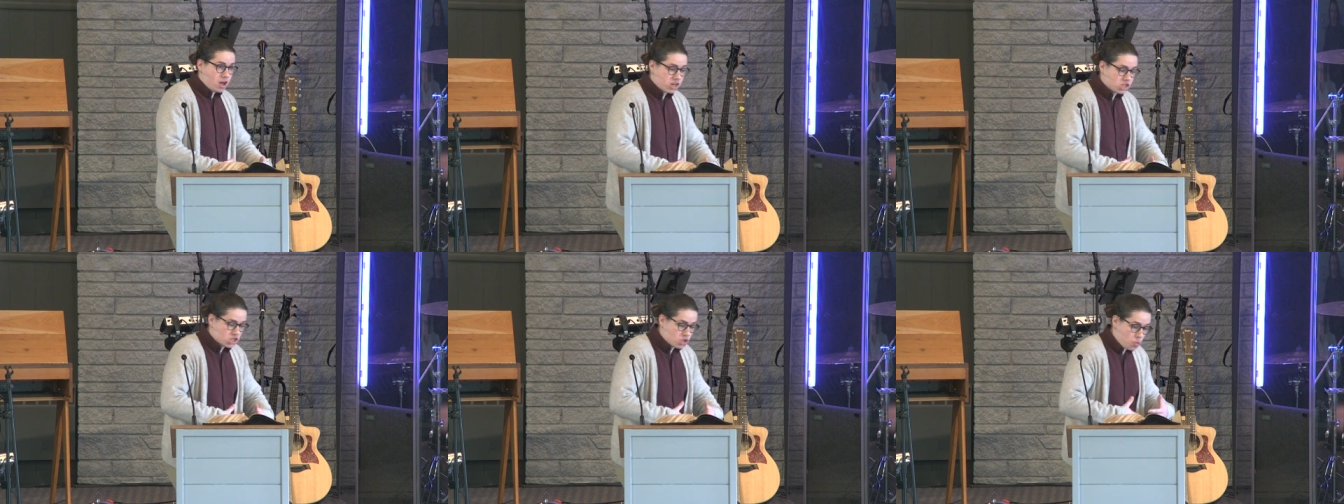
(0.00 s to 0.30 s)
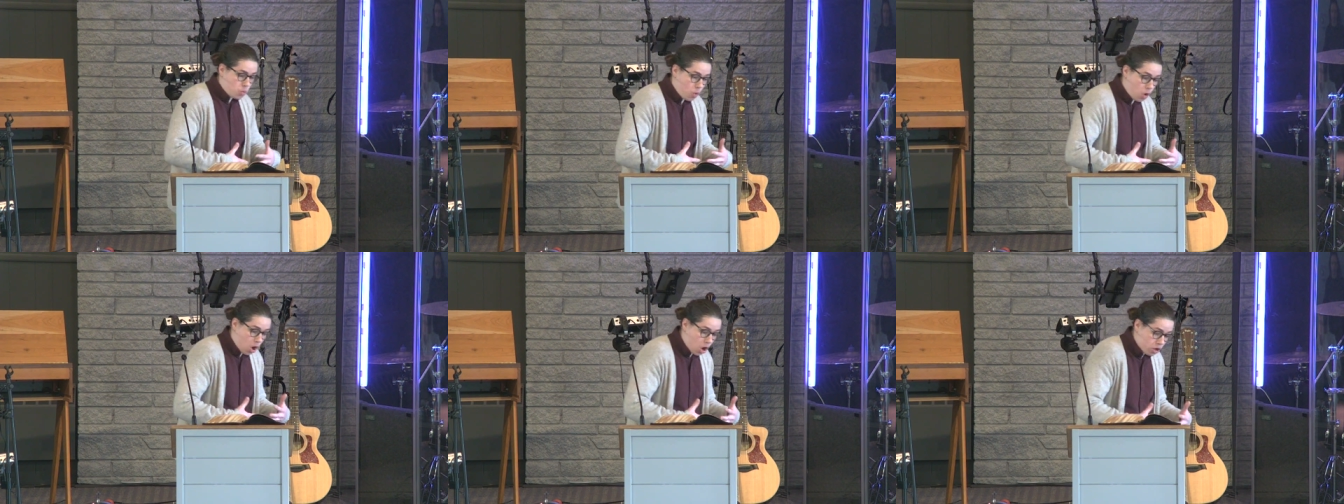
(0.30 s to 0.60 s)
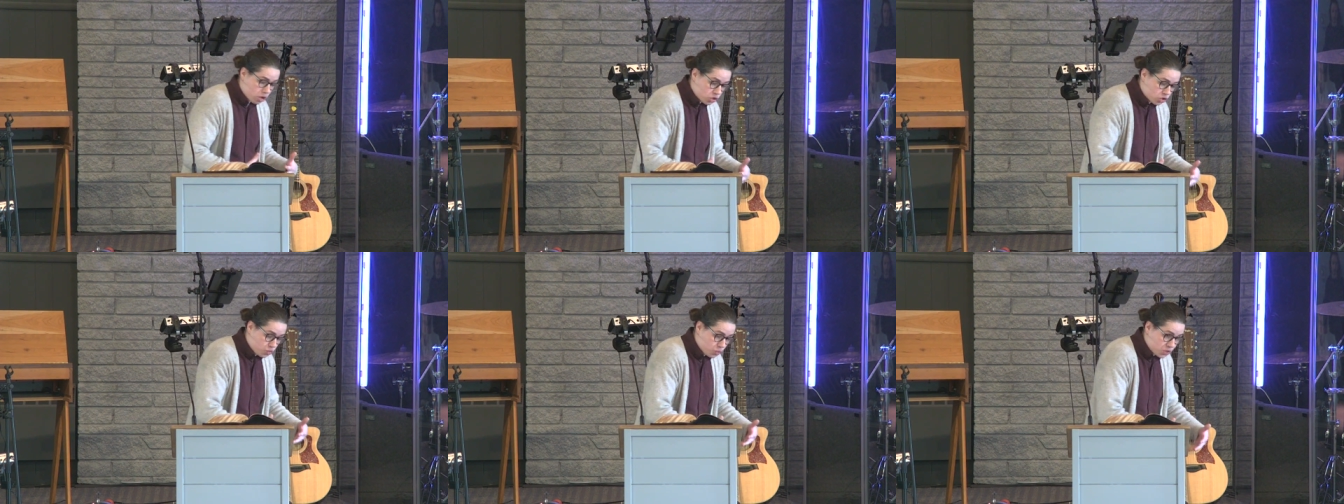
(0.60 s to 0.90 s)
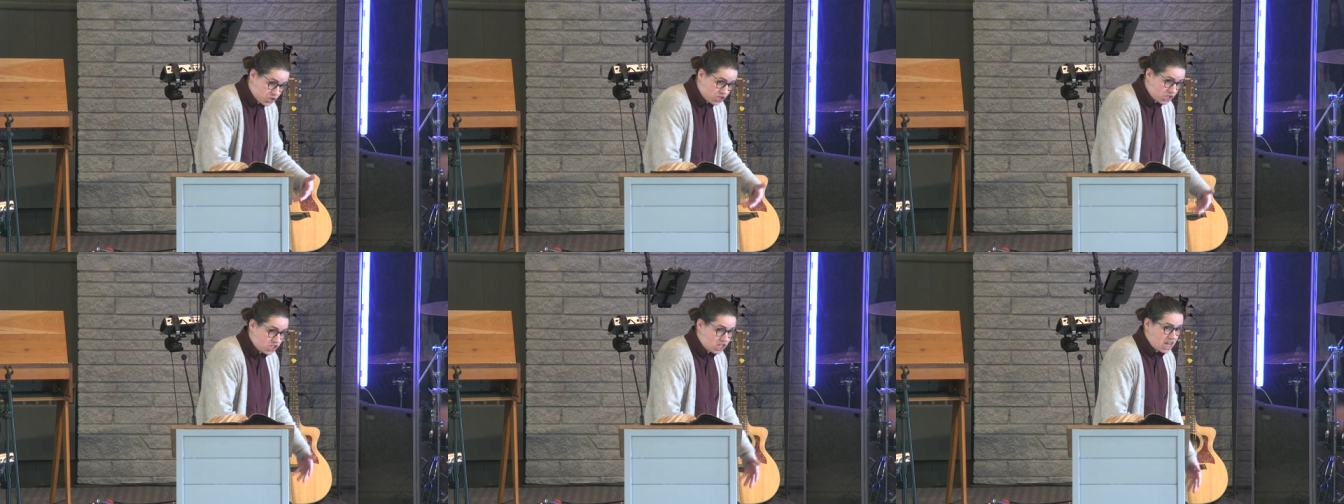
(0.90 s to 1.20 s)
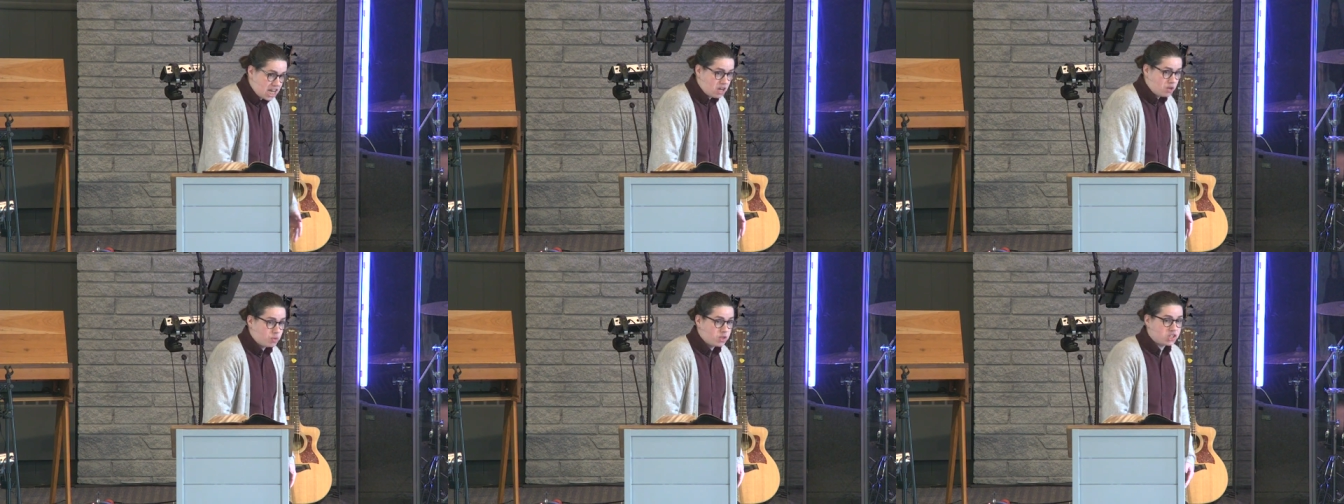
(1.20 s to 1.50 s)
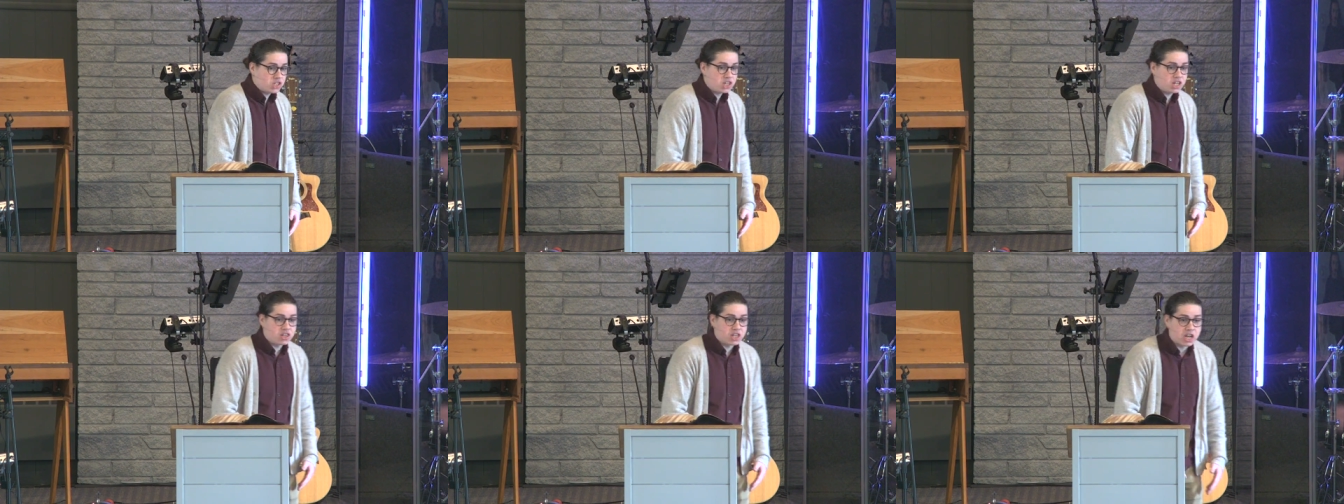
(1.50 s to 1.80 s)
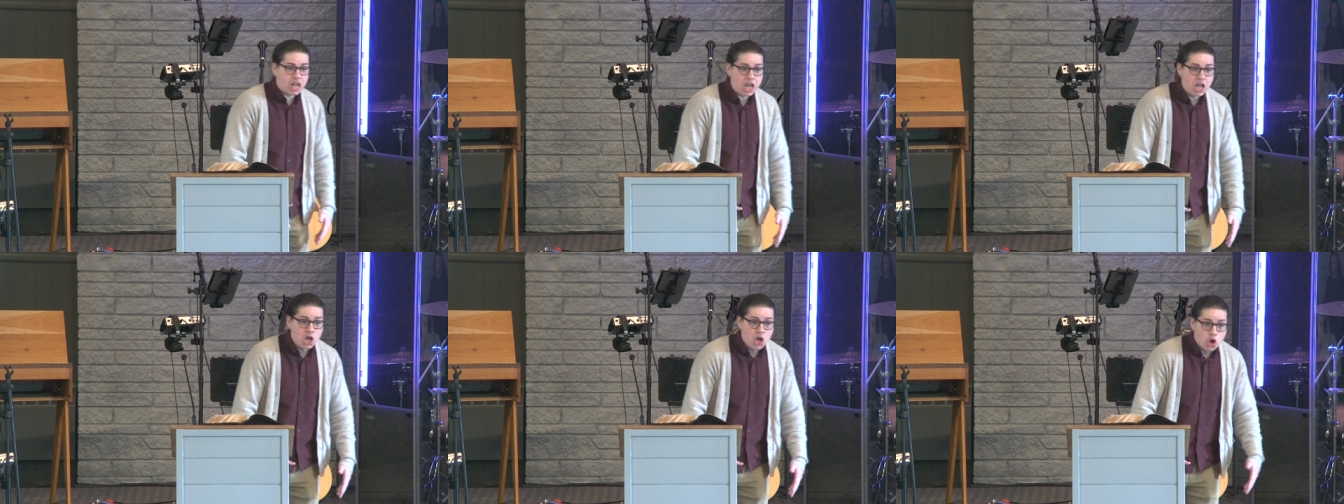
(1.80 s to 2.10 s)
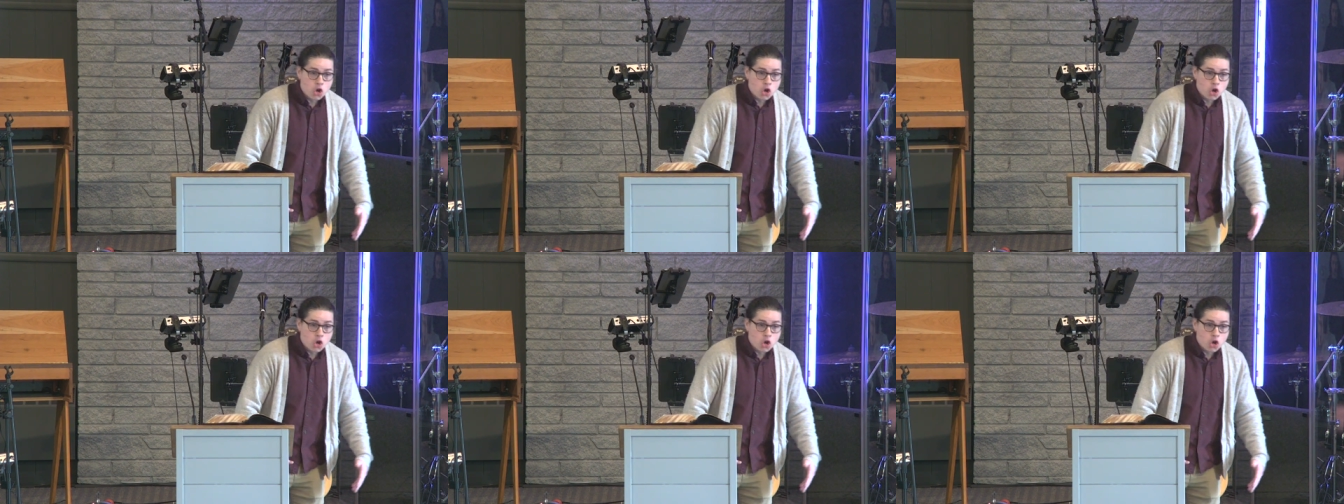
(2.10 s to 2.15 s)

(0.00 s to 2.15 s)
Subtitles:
as the waters recede, we see that a